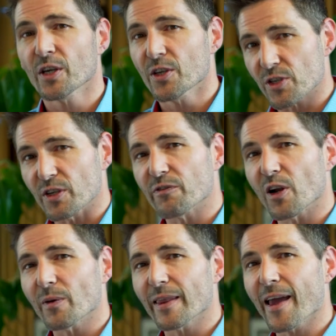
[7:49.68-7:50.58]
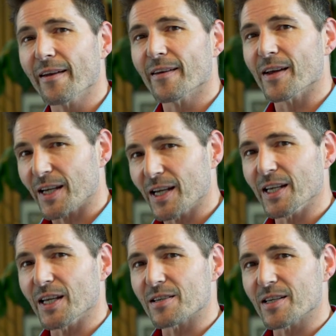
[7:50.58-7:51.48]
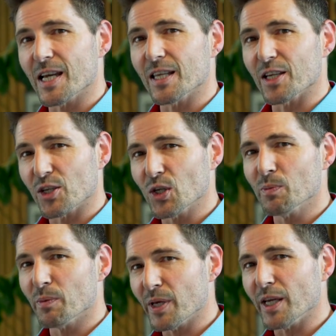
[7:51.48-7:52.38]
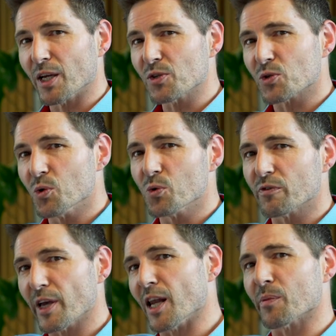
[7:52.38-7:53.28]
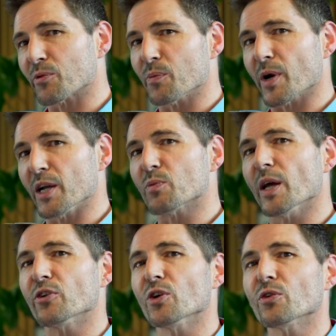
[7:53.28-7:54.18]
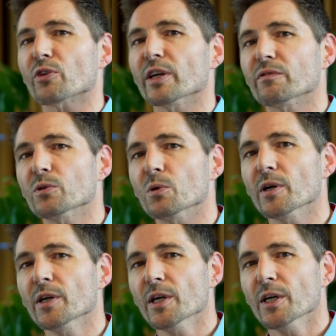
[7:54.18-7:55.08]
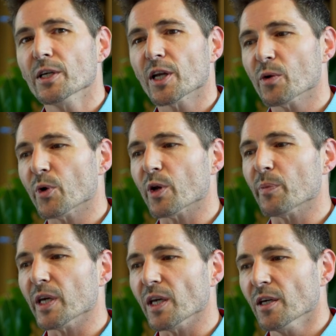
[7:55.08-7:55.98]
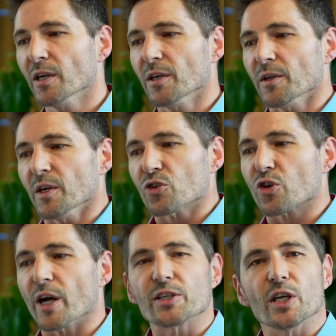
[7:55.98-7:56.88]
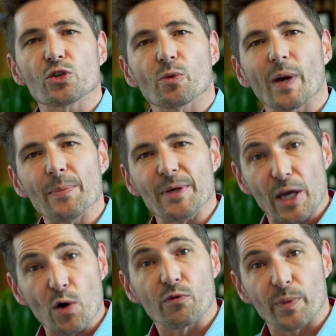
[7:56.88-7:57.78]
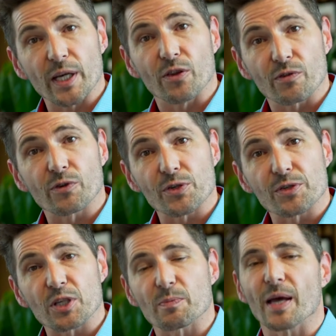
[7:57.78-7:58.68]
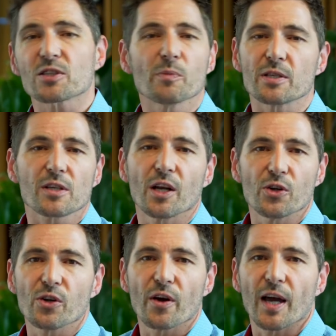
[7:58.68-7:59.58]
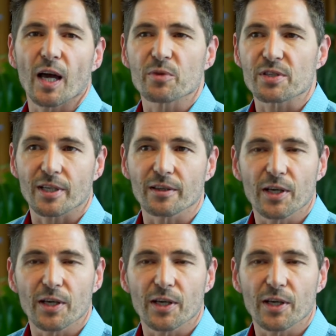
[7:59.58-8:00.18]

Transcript: So you're following that and getting you to see that human beings all develop through brains 1, 2, 3, and 4. You don't want to be trying to teach your baby the alphabet in the first 6 months. I mean, it's going to do no harm to sing the